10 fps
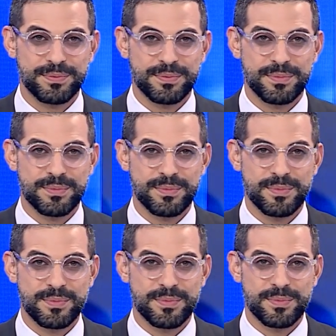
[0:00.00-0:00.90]

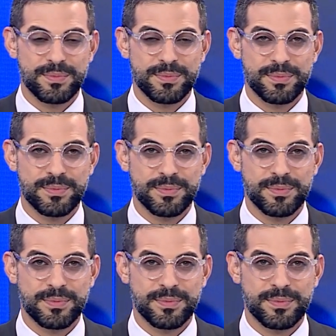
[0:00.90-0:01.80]

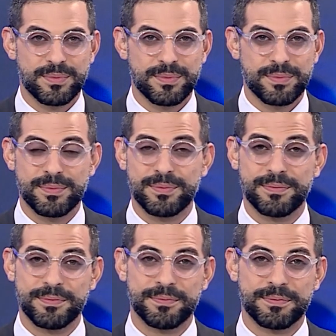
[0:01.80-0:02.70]

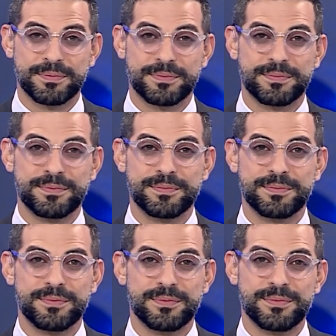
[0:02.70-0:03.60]

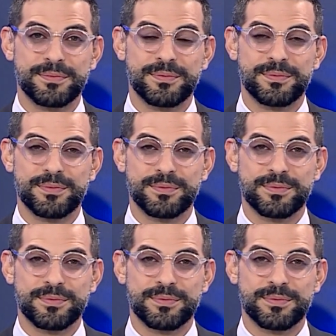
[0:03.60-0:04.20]
(silent)